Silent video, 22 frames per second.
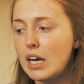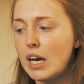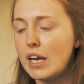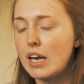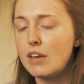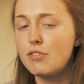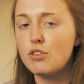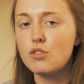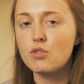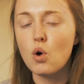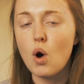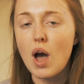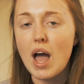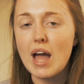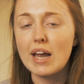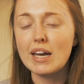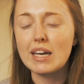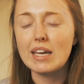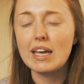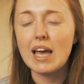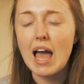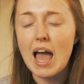And if you've got
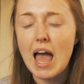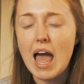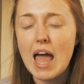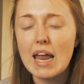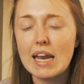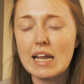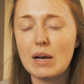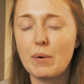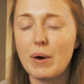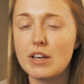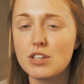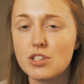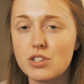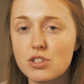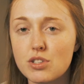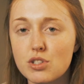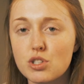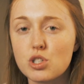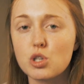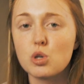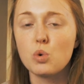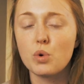any
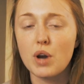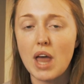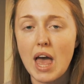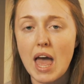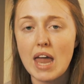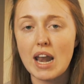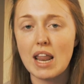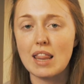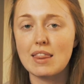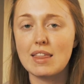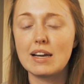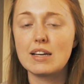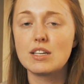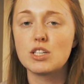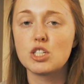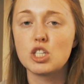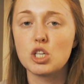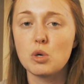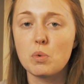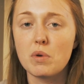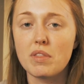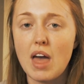questions at all on anything to
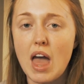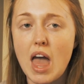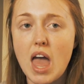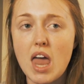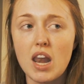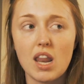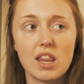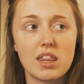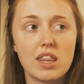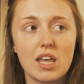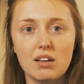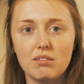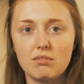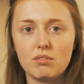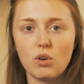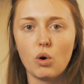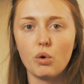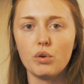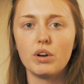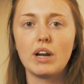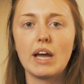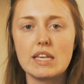do with anything
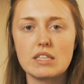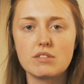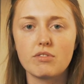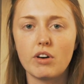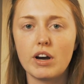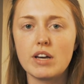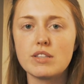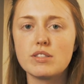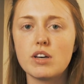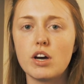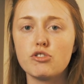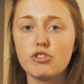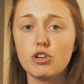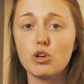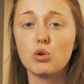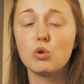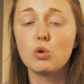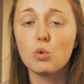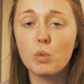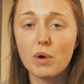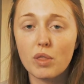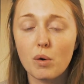on laser eye surgery
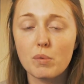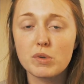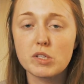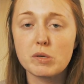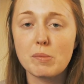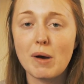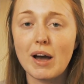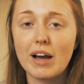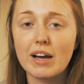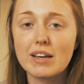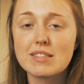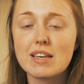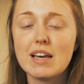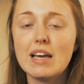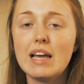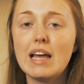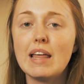or with Optimax,